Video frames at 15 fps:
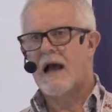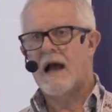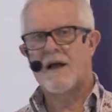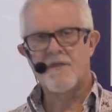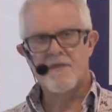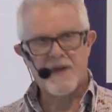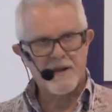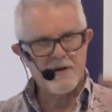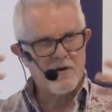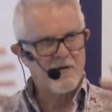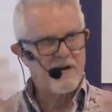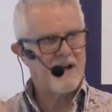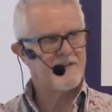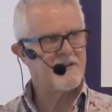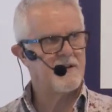and then
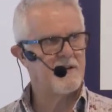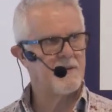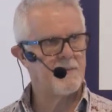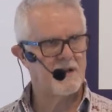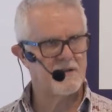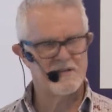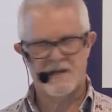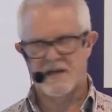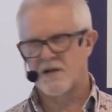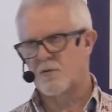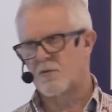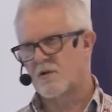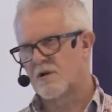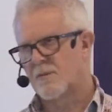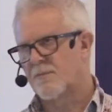you're adding the
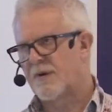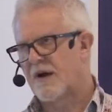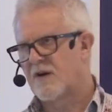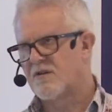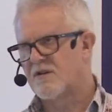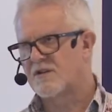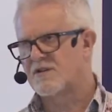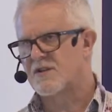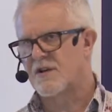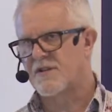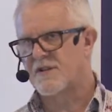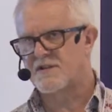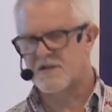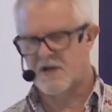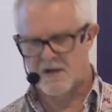multilingual component on
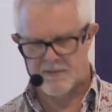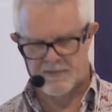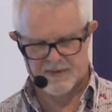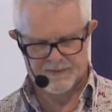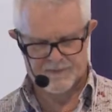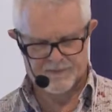the top.